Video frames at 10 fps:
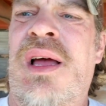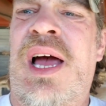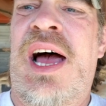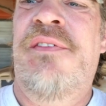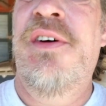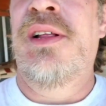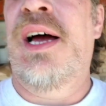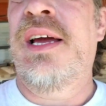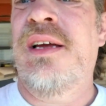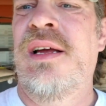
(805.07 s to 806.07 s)
I feel
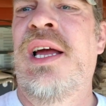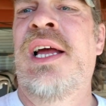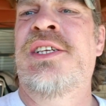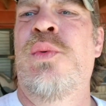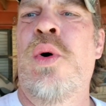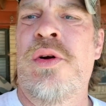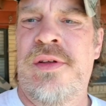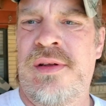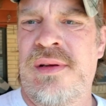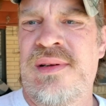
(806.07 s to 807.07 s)
like it's worth
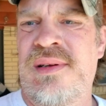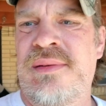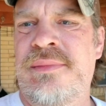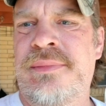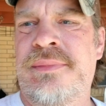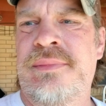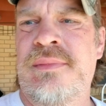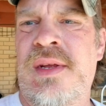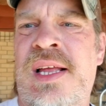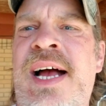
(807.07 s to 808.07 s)
it. And